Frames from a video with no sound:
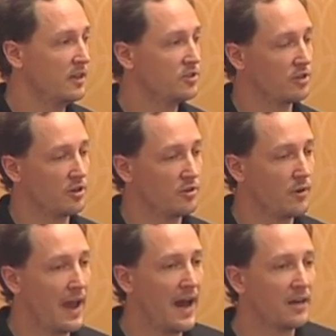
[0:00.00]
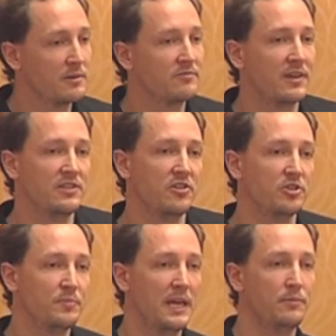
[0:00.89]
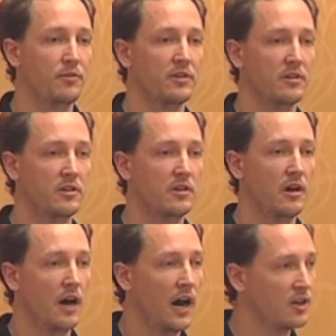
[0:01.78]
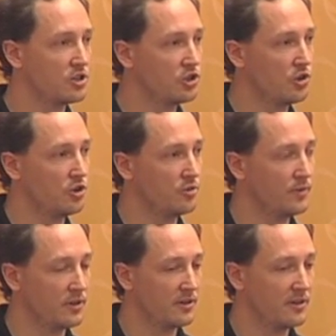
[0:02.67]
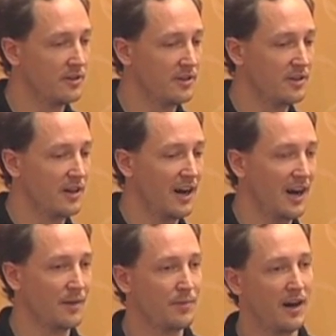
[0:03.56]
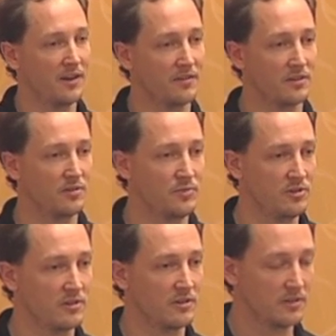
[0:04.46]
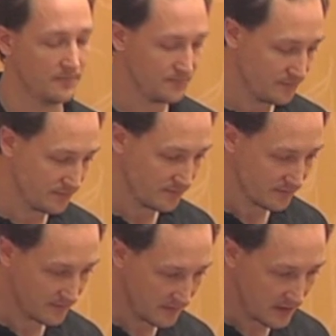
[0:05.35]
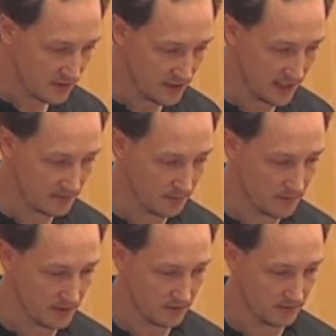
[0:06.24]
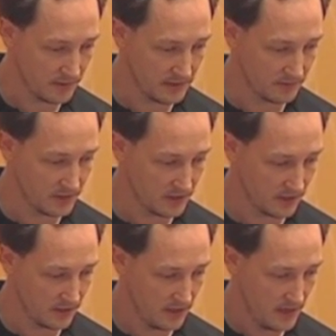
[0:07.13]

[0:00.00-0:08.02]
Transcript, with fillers: So, how do we reach those people that aren't sure but aren't part of the community? So that's what we want to do, is reach out.